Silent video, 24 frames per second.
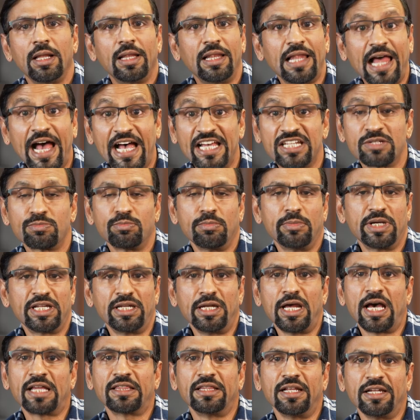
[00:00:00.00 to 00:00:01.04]
Last but
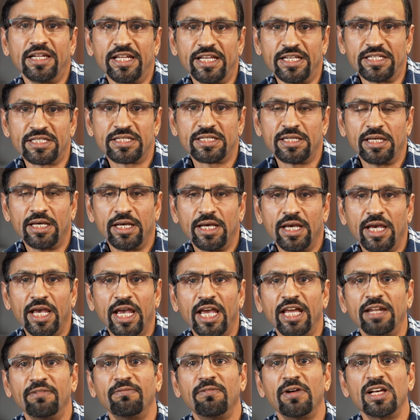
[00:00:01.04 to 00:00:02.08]
not the least,
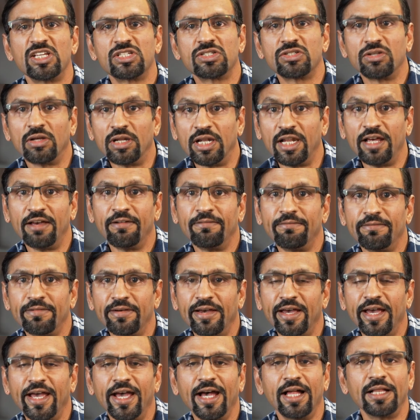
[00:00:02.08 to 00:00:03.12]
invest to live
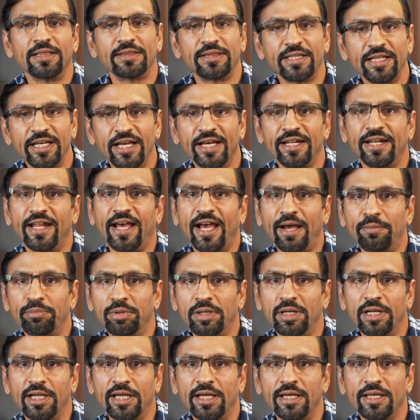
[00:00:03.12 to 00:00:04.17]
healthy and
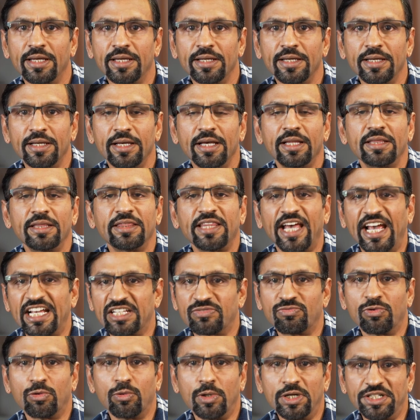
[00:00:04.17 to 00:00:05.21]
happily. Thanks
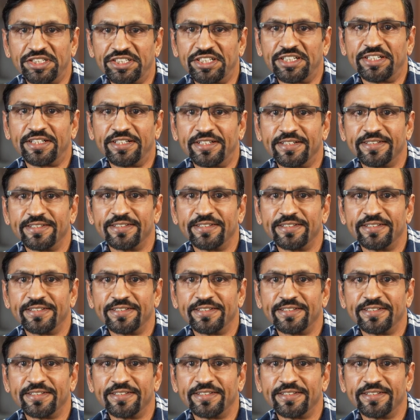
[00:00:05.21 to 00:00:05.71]
for watching.